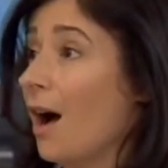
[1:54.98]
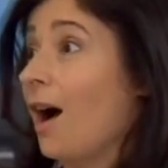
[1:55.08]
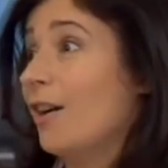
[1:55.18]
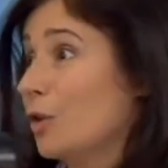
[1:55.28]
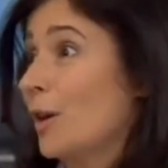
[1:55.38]

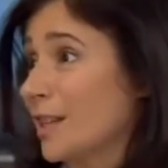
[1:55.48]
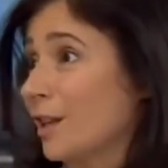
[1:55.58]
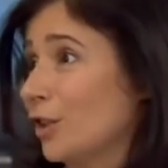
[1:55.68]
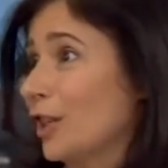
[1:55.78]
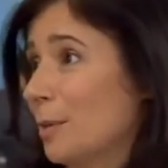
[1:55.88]
of course, I
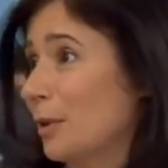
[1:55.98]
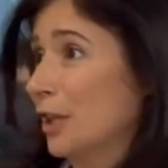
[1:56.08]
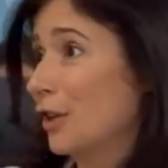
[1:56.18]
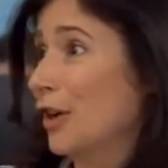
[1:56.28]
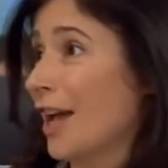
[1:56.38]
looked it up on
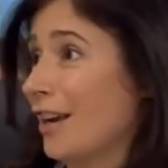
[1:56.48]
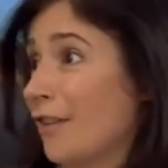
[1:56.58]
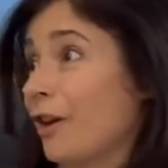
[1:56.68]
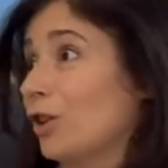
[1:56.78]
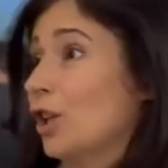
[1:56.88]
the internet and I
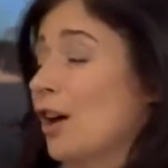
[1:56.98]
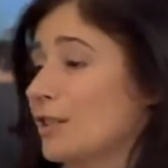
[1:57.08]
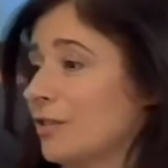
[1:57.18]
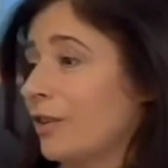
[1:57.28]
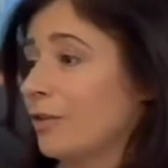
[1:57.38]
found
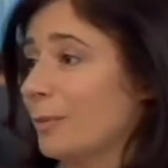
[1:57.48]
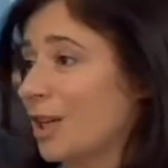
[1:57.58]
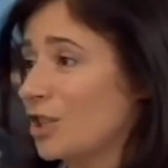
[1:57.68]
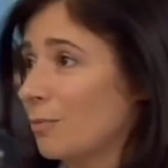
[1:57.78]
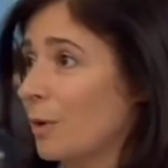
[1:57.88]
lots of
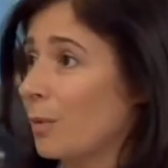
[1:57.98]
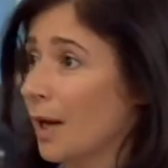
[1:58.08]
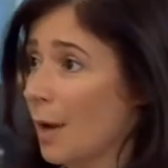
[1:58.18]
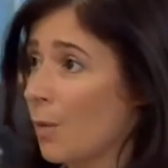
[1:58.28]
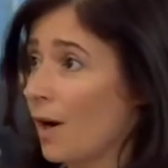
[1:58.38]
information, but when
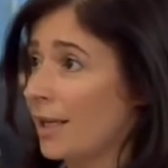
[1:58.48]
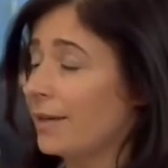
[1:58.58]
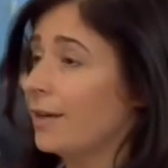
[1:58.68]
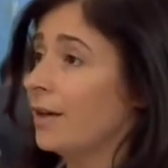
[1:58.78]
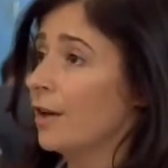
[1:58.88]
I
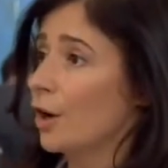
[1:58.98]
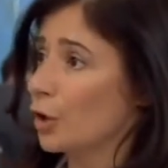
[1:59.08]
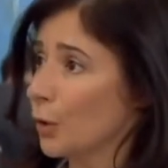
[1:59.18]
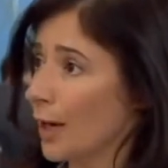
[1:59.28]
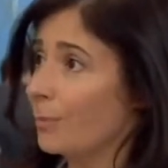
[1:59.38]
wanted a
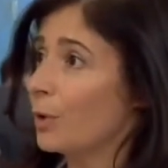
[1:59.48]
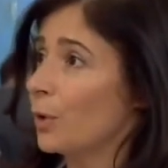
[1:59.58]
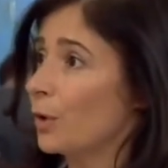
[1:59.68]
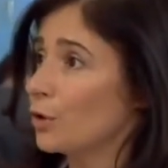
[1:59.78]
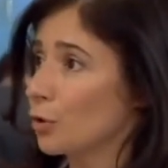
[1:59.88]

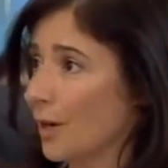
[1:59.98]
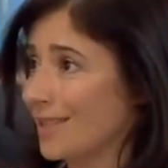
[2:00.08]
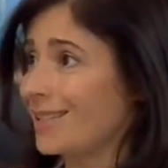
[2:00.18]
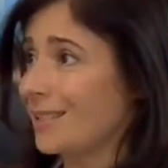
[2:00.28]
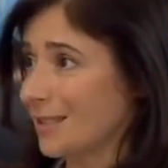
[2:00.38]
credible,
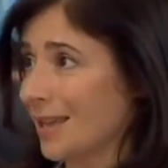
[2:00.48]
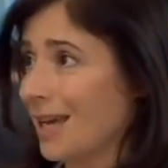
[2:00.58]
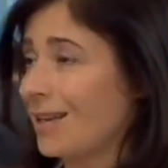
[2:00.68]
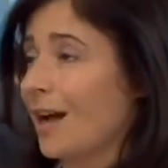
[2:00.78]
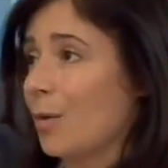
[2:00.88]
trusted
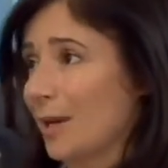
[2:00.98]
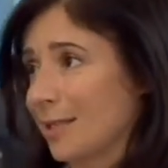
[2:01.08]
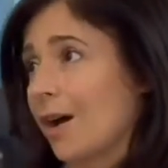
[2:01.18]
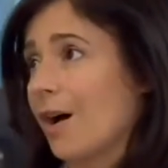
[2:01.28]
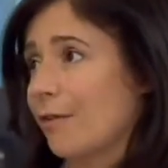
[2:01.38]
site, I went
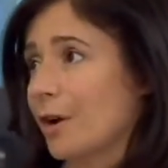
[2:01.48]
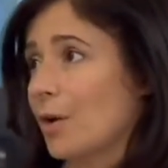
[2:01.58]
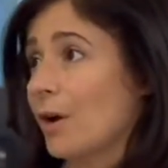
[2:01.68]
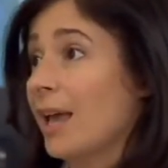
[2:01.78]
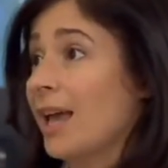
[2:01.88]
to
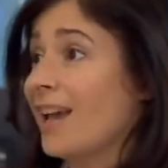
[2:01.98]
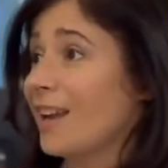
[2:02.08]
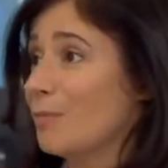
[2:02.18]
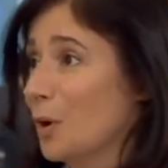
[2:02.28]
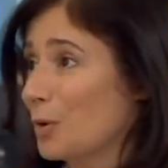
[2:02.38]
Avo. And
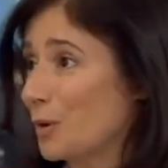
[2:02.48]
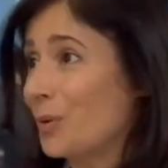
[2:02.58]
I posed a